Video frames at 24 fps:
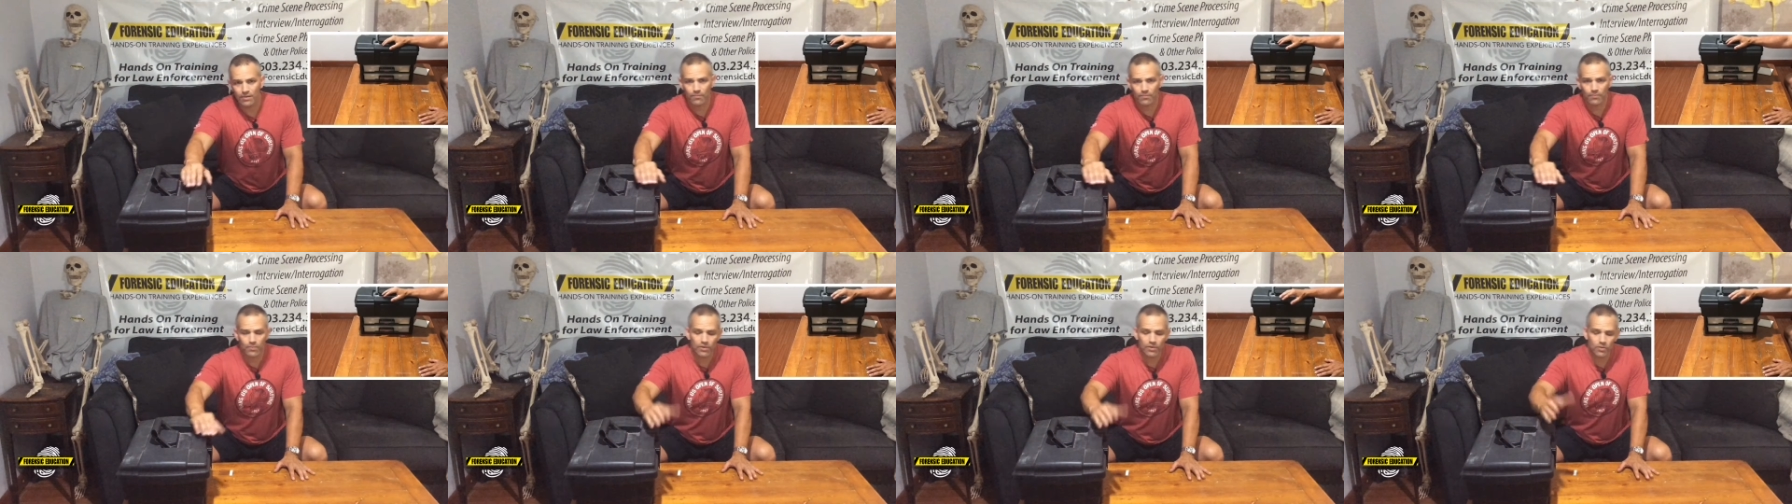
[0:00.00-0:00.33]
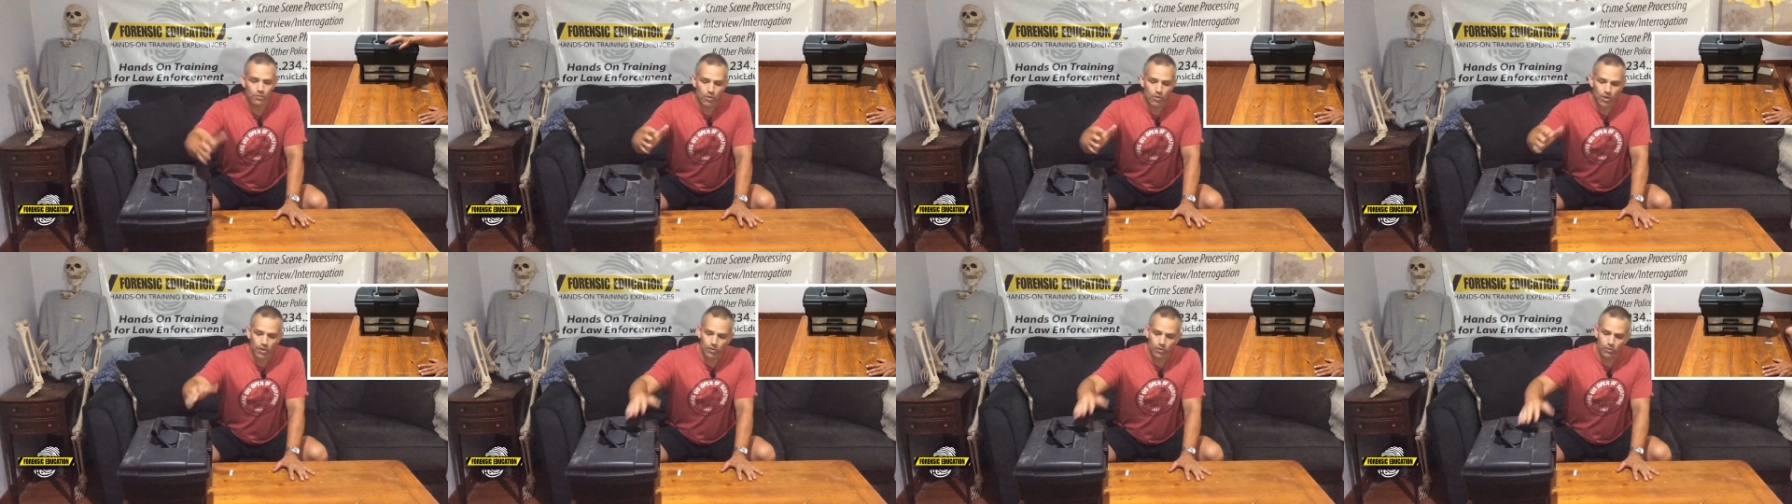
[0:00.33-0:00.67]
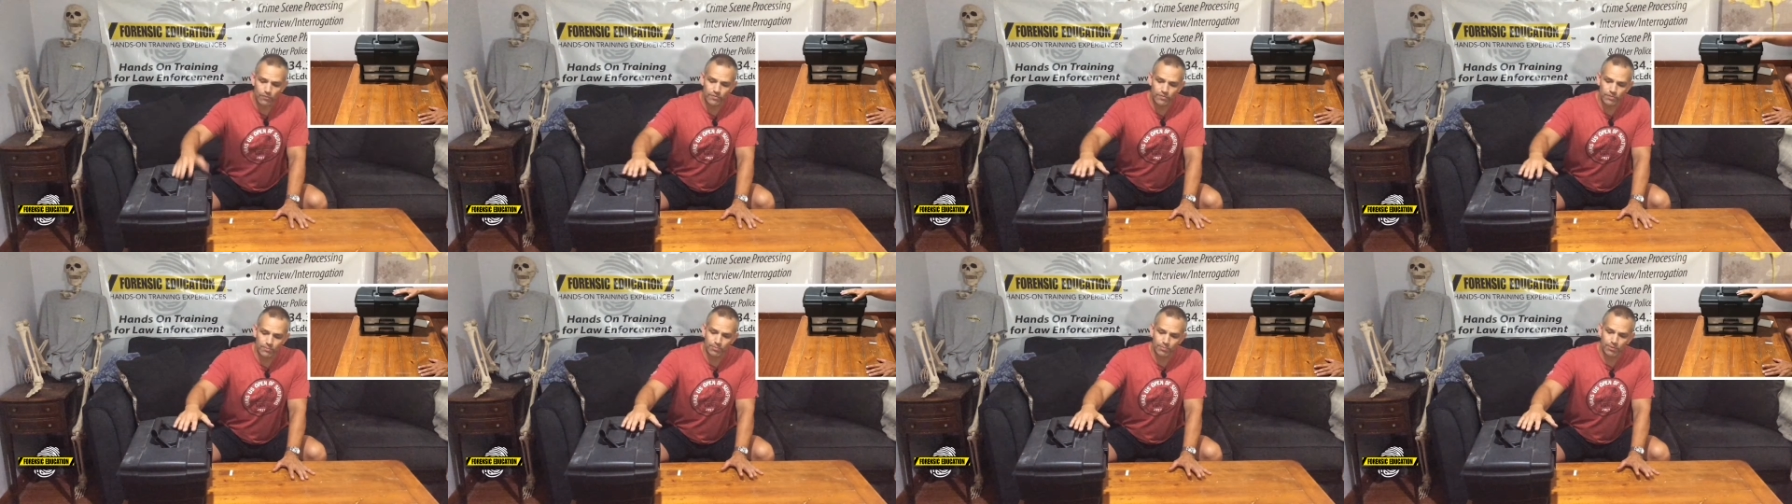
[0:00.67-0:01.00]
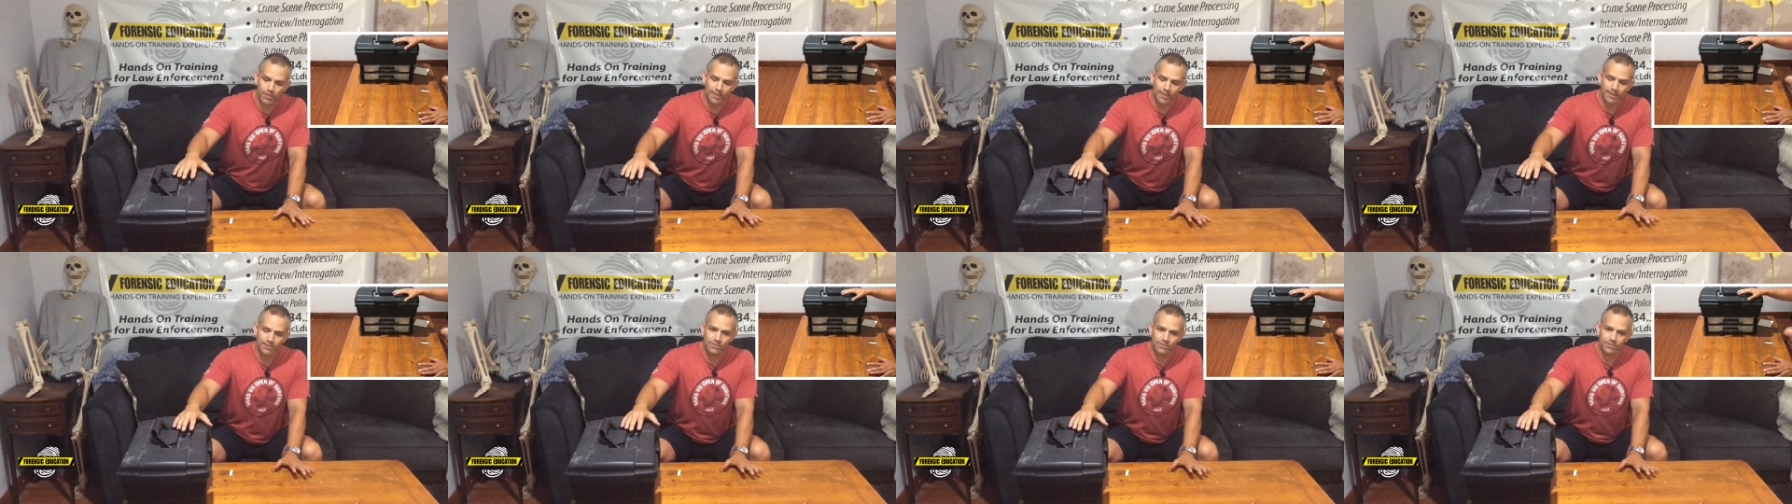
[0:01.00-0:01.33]
We go all over the
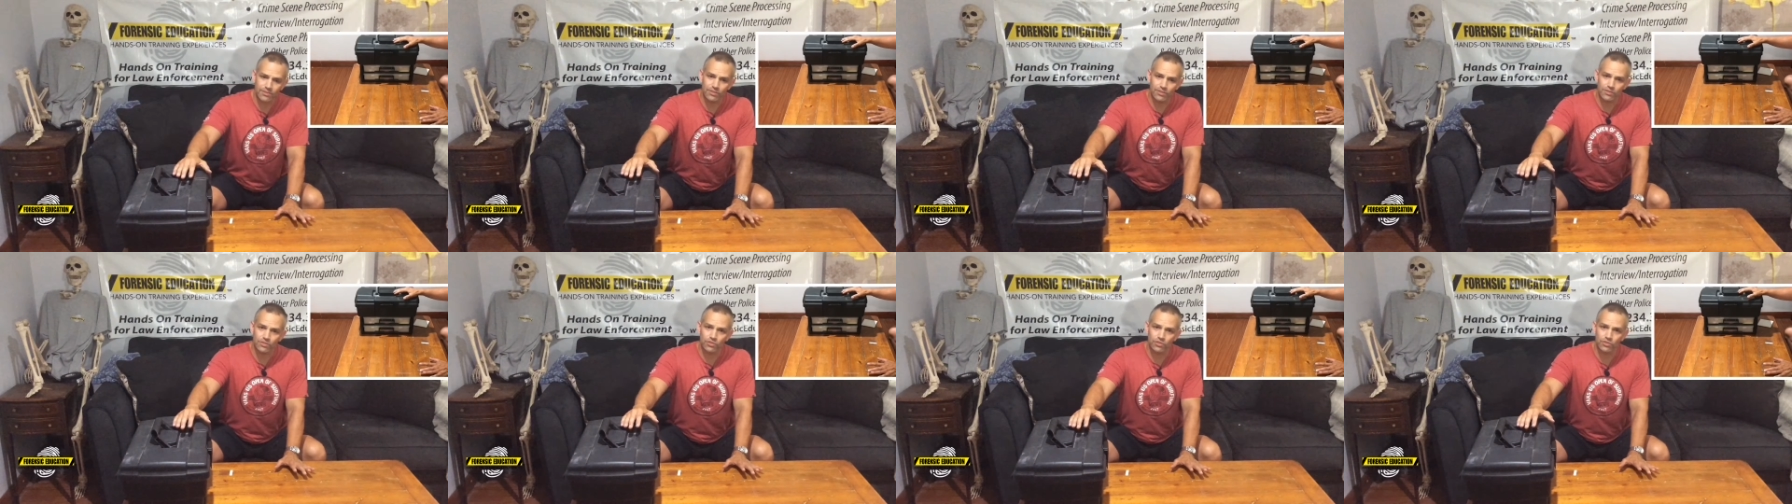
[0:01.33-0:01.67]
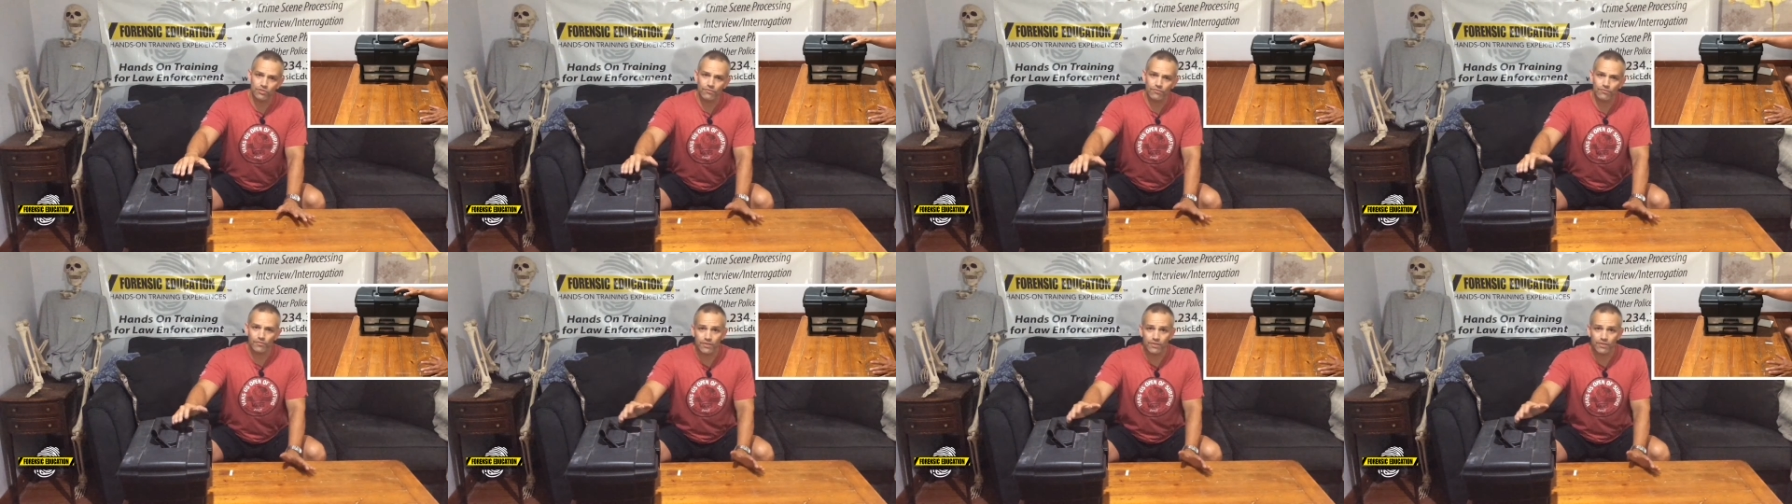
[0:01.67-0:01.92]
place teaching